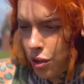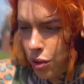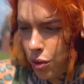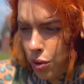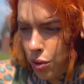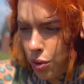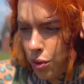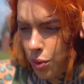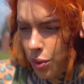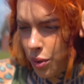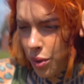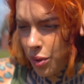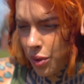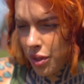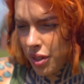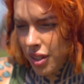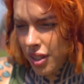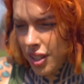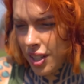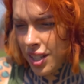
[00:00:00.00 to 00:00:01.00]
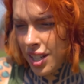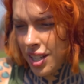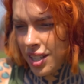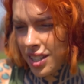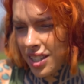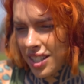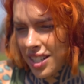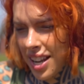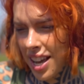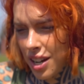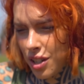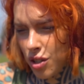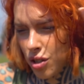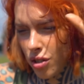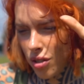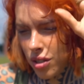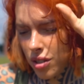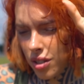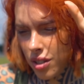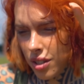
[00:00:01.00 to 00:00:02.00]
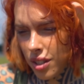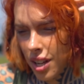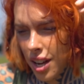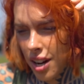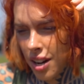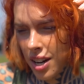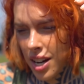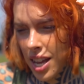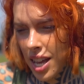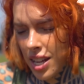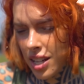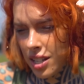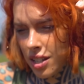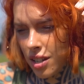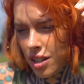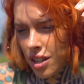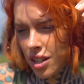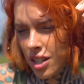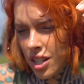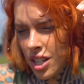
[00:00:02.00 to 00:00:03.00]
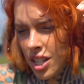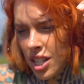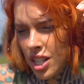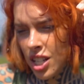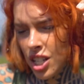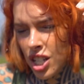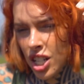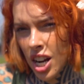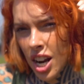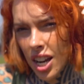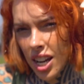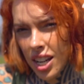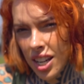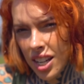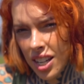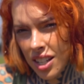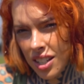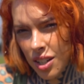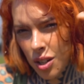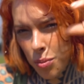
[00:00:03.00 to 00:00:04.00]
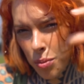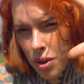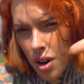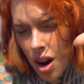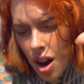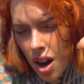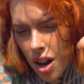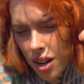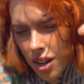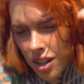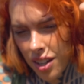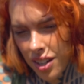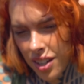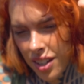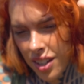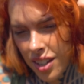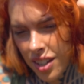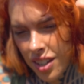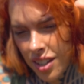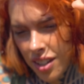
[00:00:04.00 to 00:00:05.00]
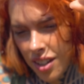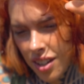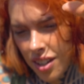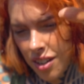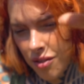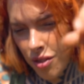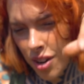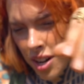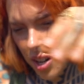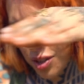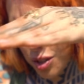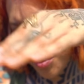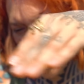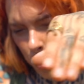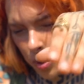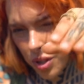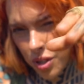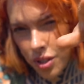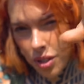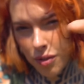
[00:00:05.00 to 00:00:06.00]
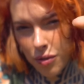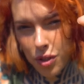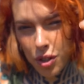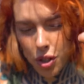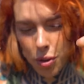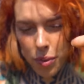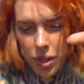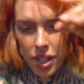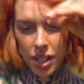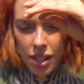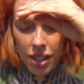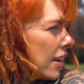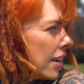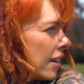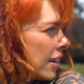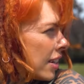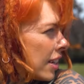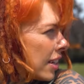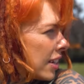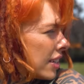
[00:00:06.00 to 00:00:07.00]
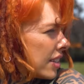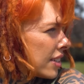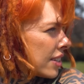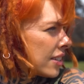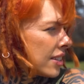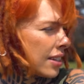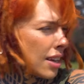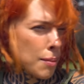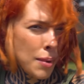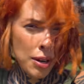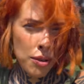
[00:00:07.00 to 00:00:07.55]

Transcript: to a nice natural area near Czech, near Prague, right on the border of Germany. In any case, I'm